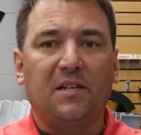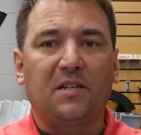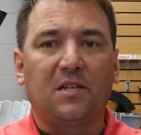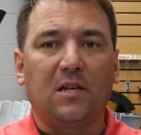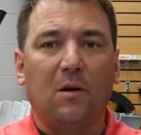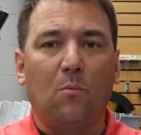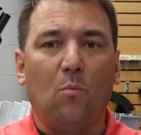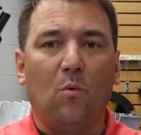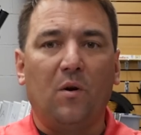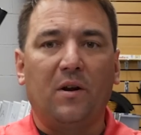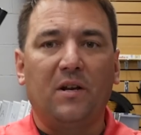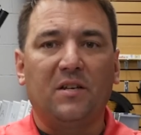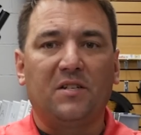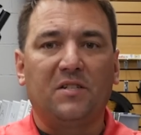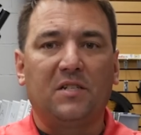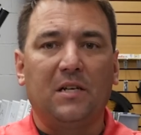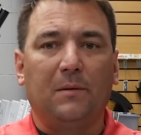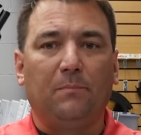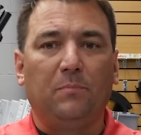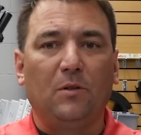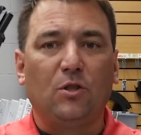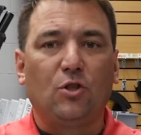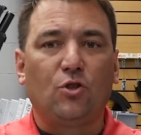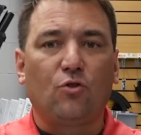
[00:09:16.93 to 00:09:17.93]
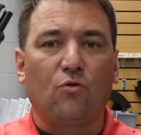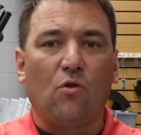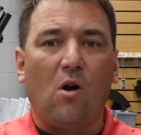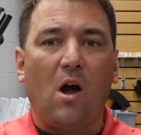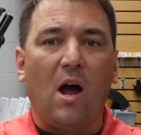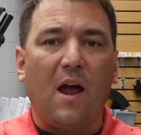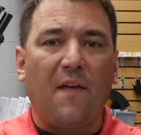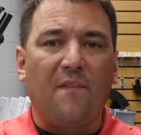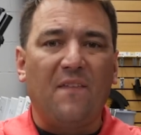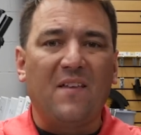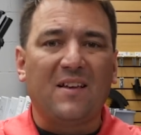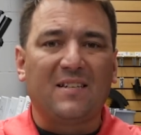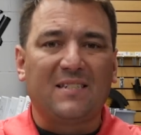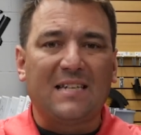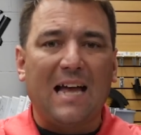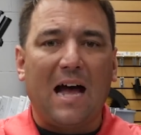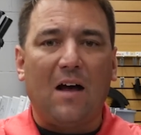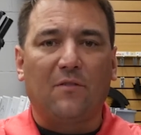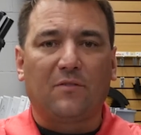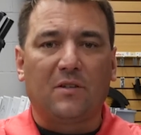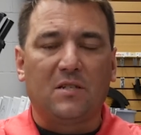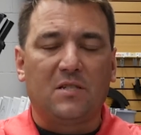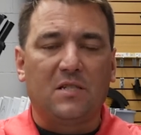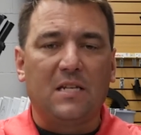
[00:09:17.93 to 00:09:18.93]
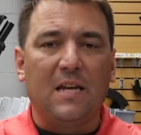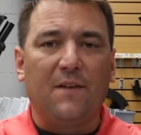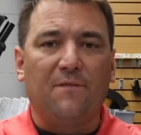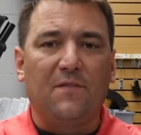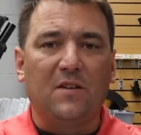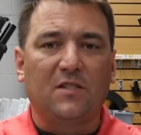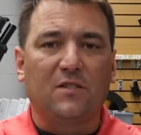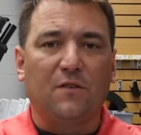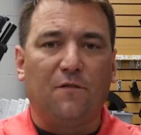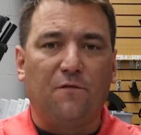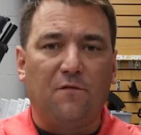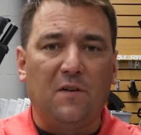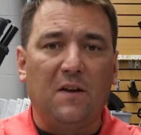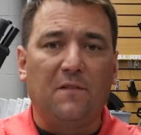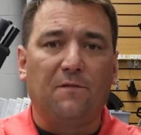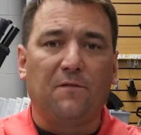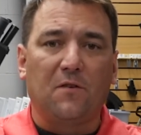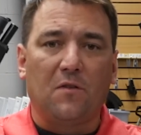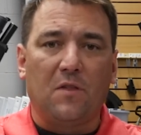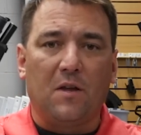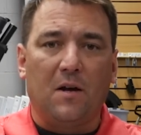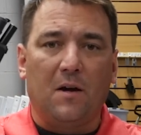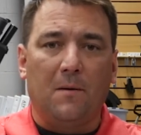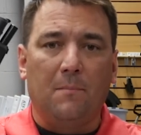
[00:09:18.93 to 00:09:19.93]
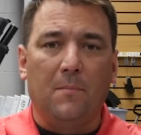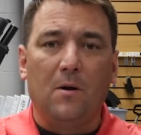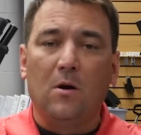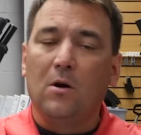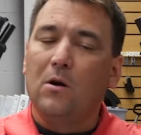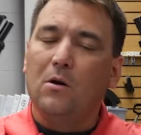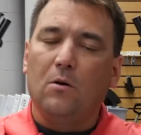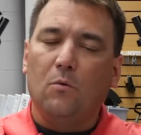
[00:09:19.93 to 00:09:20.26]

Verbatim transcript: someone is simply trying this out to see if it's a fit for them,